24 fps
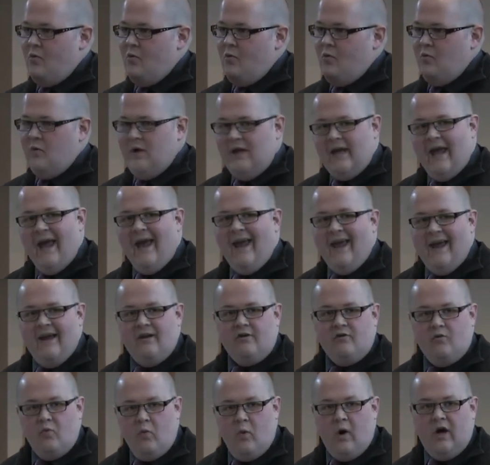we
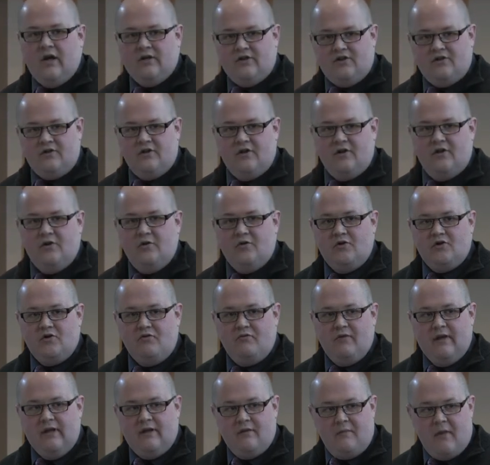can't watch the news or
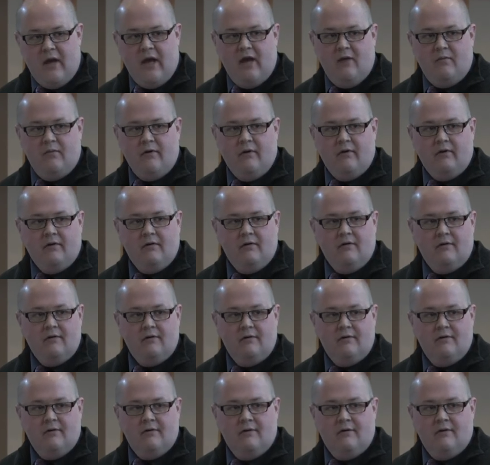read the paper
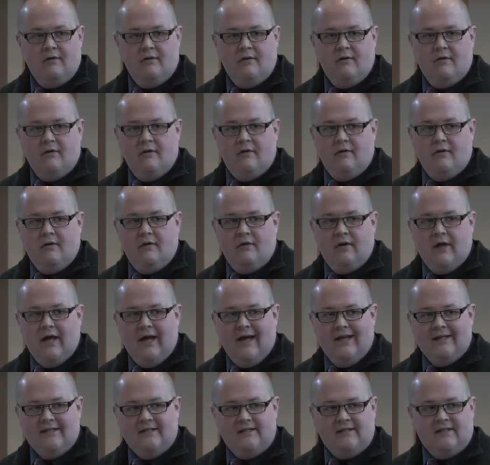
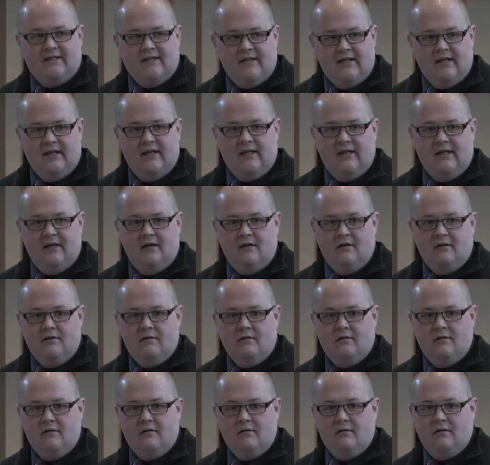and see
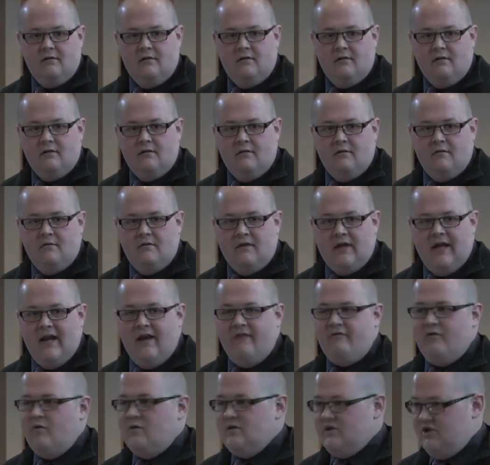that
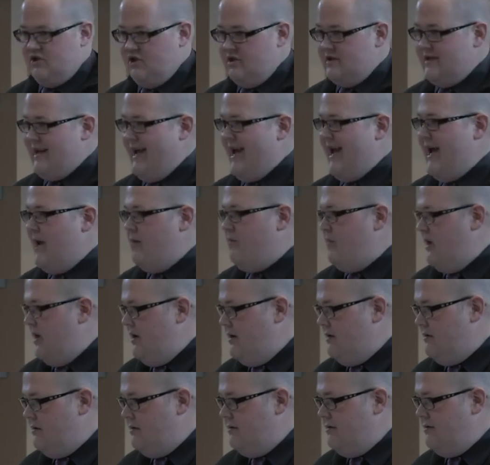everyone's just happy.
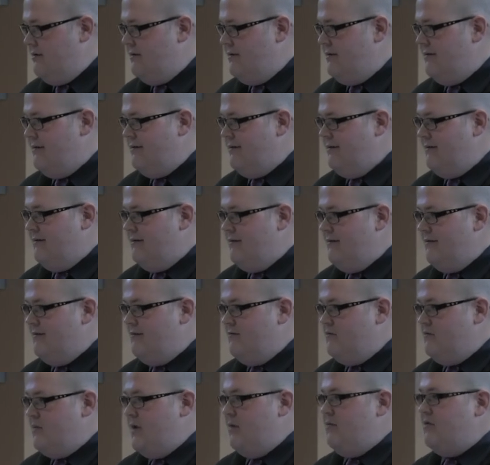
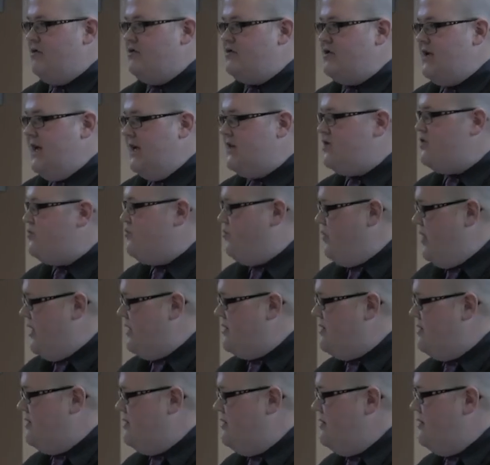People are
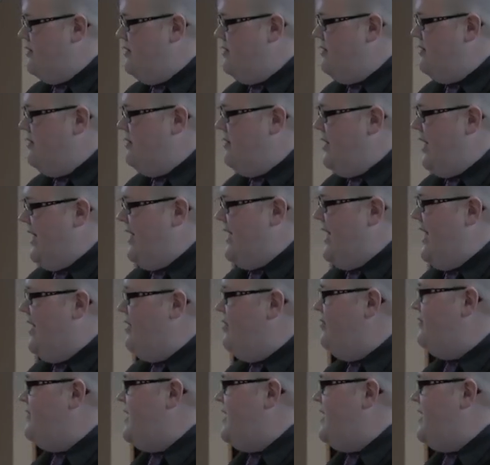desperate. And out of